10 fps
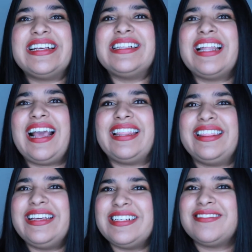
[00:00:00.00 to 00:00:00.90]
then I
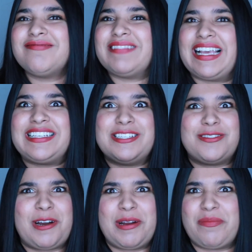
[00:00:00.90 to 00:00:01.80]
think like she
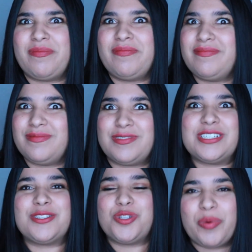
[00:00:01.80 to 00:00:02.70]
started
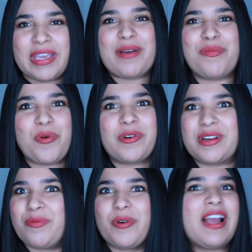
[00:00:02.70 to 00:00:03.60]
just doing it more
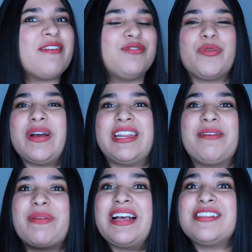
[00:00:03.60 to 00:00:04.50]
and more. I have no
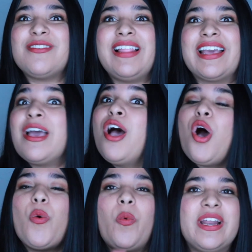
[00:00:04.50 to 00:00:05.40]
idea, but I saw like
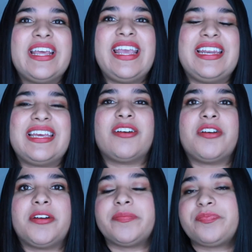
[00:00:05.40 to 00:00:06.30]
a 180 in
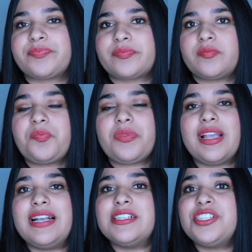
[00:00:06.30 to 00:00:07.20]
her.
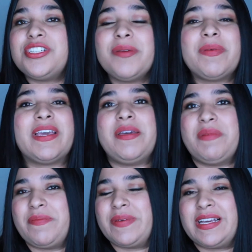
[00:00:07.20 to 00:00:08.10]
And she became
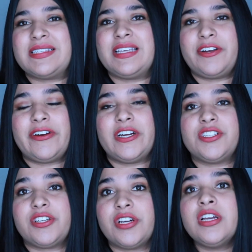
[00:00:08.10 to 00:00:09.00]
my biggest
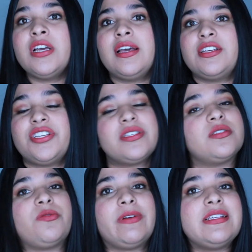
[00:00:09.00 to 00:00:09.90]
encourager. She's
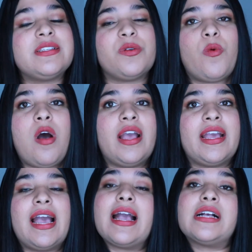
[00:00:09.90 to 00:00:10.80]
the reason why
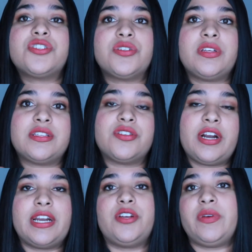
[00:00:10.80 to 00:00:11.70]
I actually
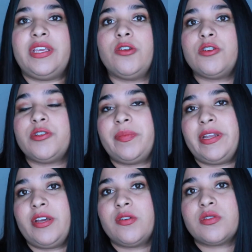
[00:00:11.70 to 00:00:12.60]
started doing YouTube
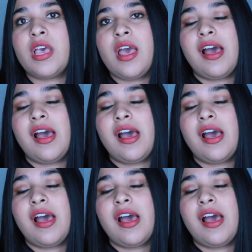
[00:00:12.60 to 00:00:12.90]
videos.